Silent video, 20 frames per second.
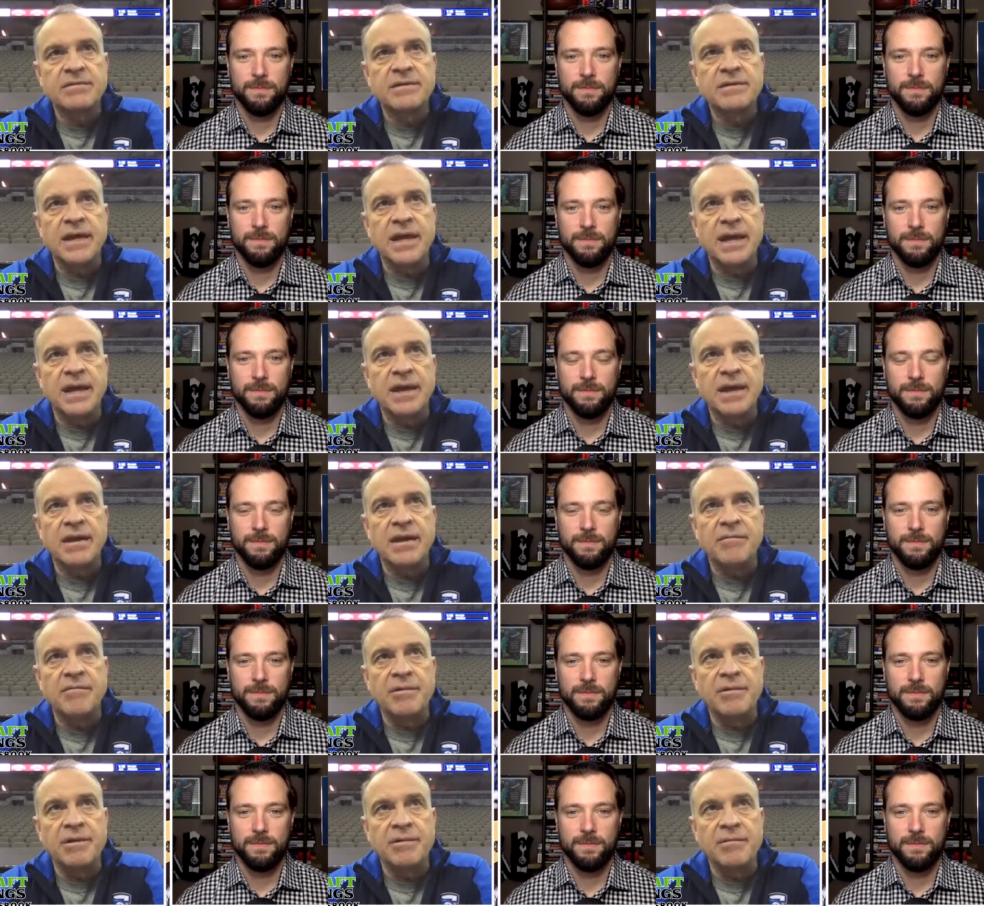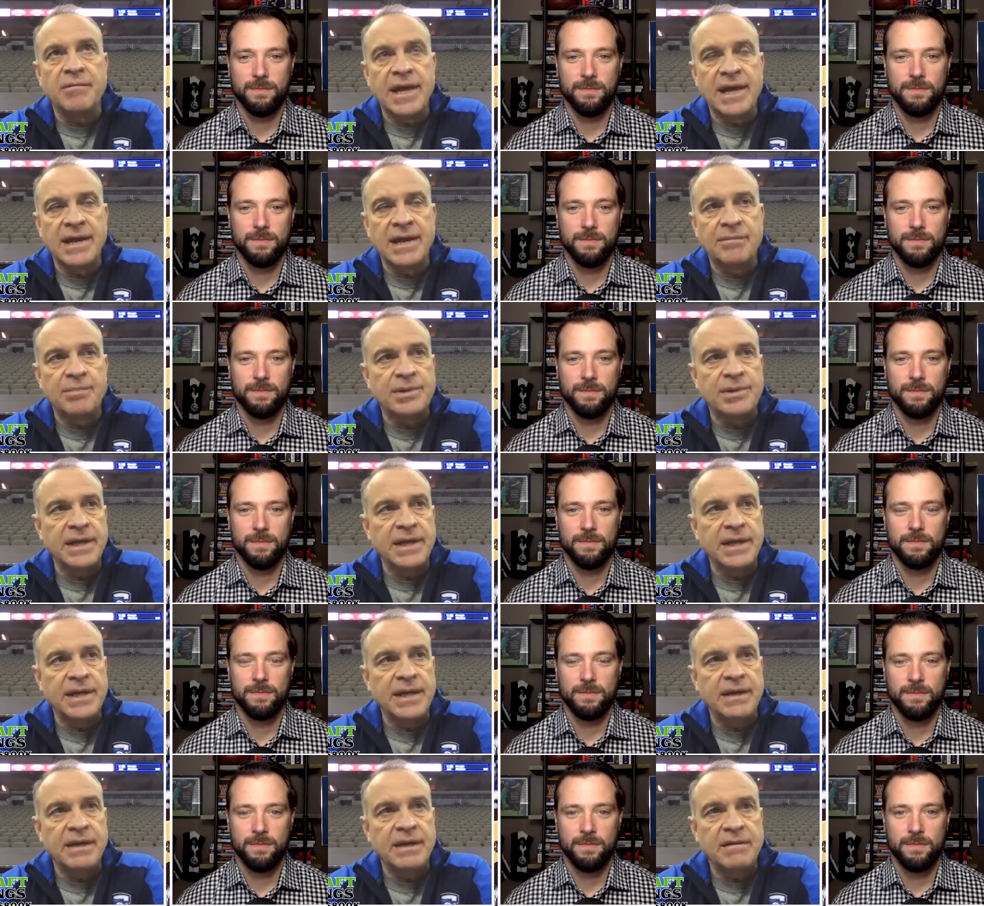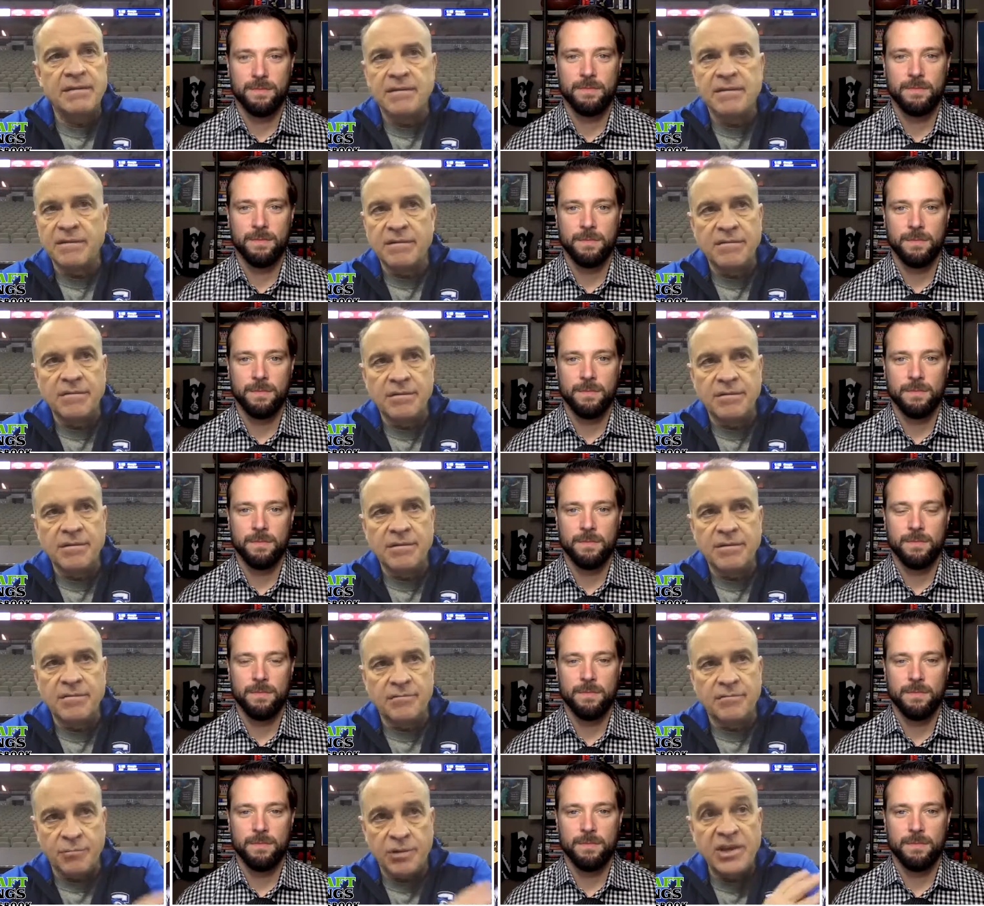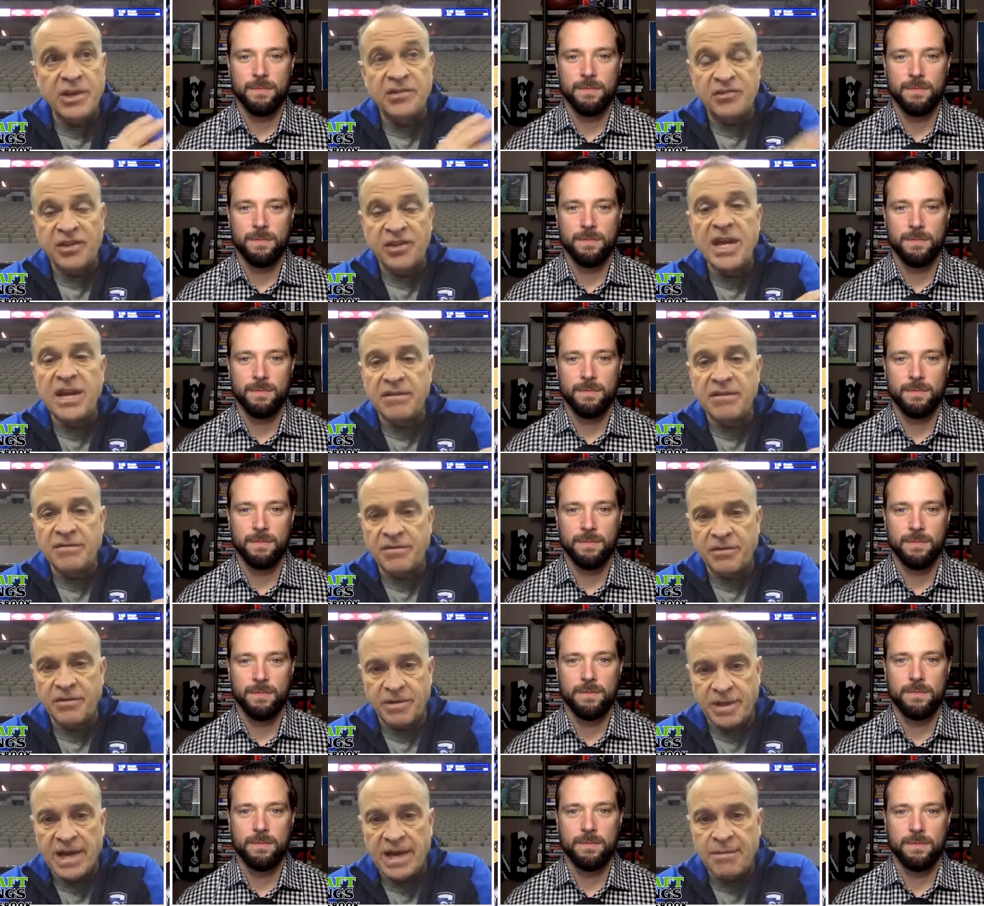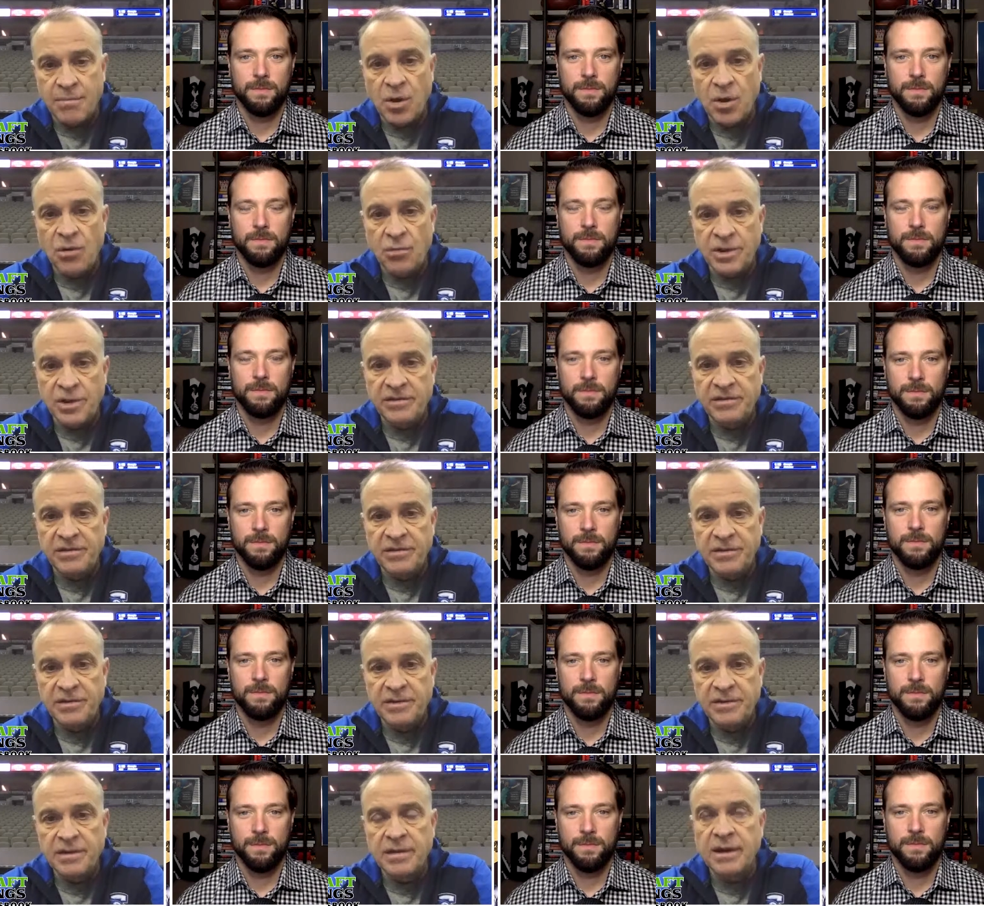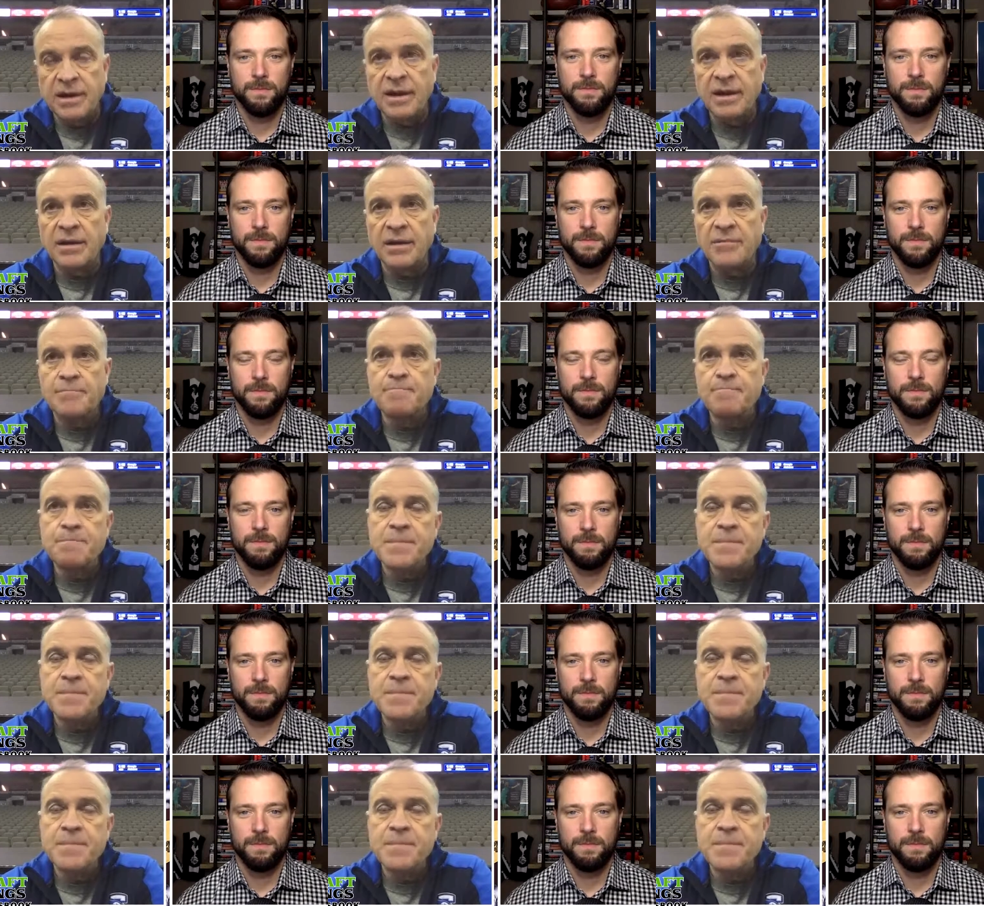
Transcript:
Speaker 1: and we ran a play that we saved for that moment, um,